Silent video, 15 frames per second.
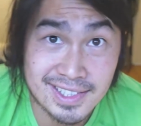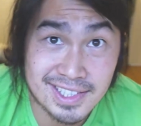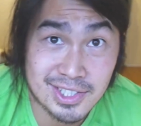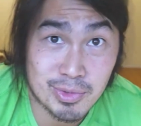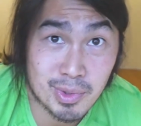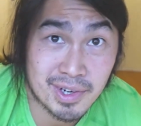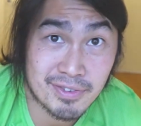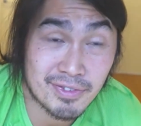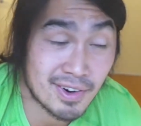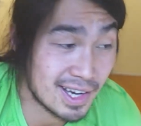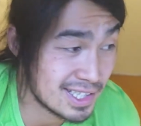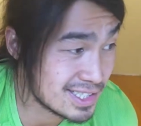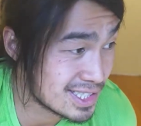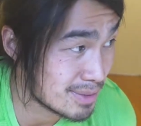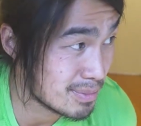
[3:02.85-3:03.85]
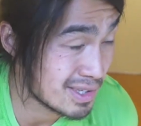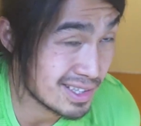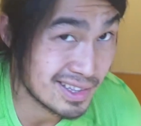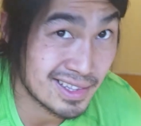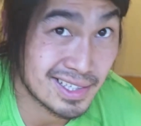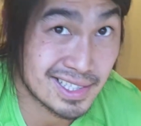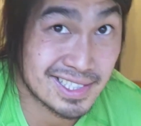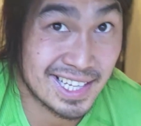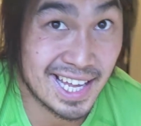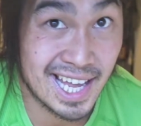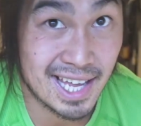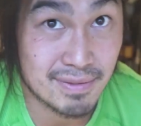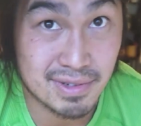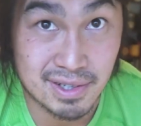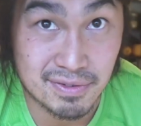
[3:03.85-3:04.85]
is you just want to find something that's
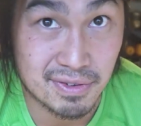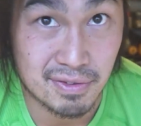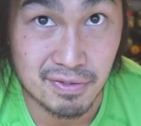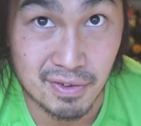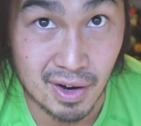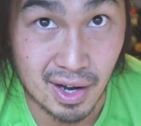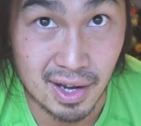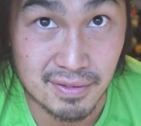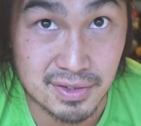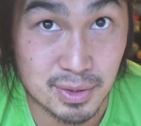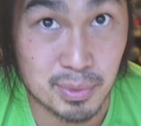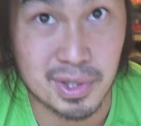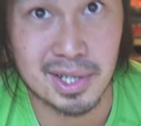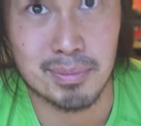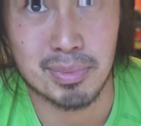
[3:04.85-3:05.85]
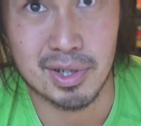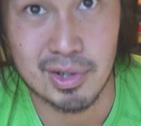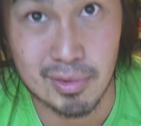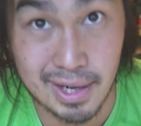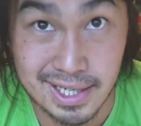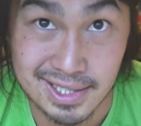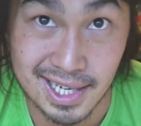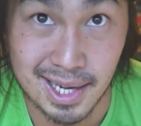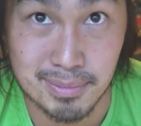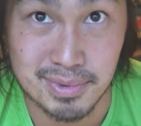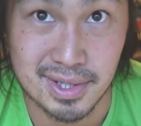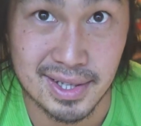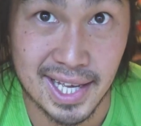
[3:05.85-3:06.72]
heavy for 5. So we're going to progress up to